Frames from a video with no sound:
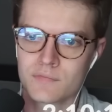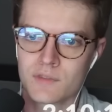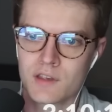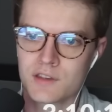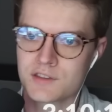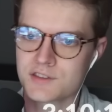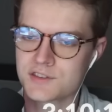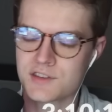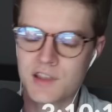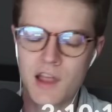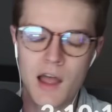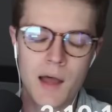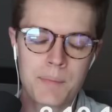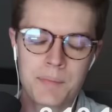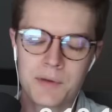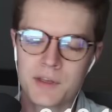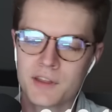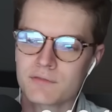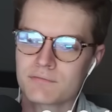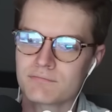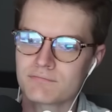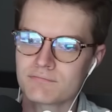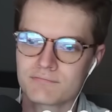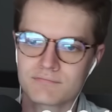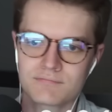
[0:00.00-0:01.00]
Stop it.
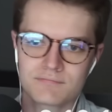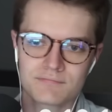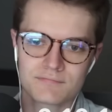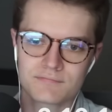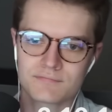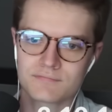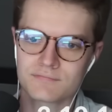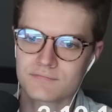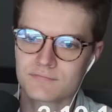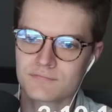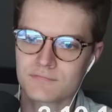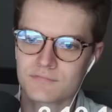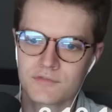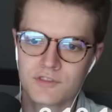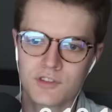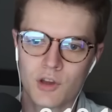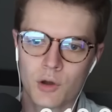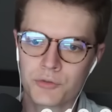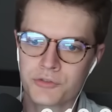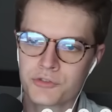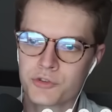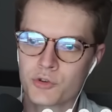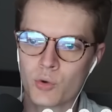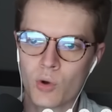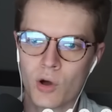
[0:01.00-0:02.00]

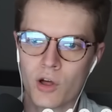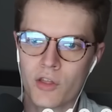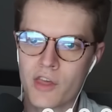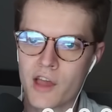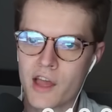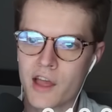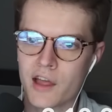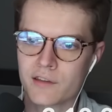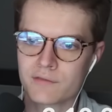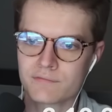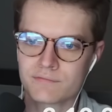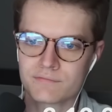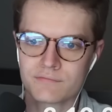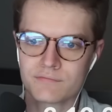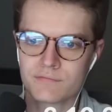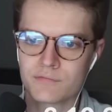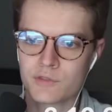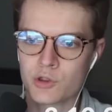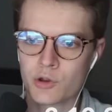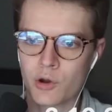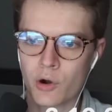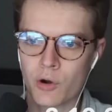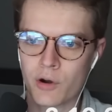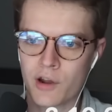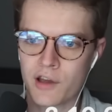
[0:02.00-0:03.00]
Don't do all that.
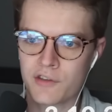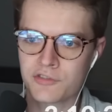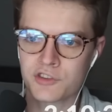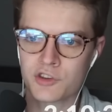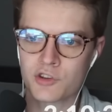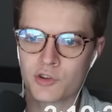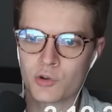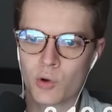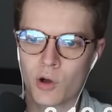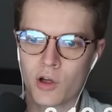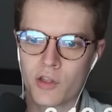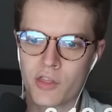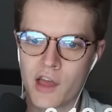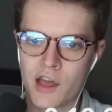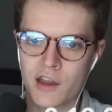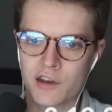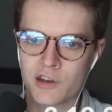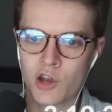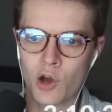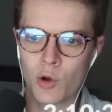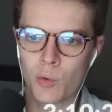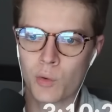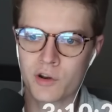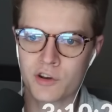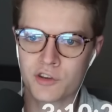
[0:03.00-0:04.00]
You don't have to do all that.
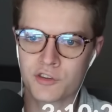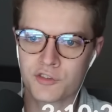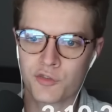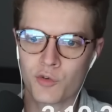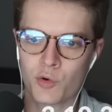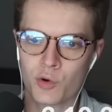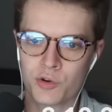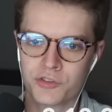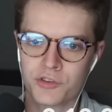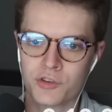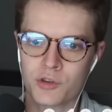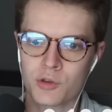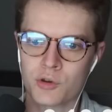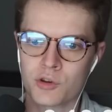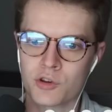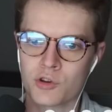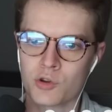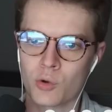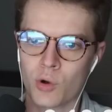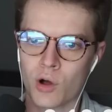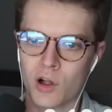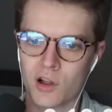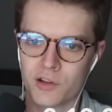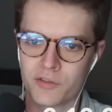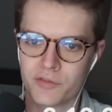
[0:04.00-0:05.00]
No one is forcing you to
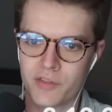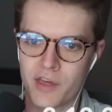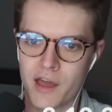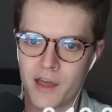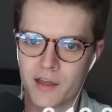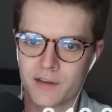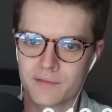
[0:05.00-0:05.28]
do all of that.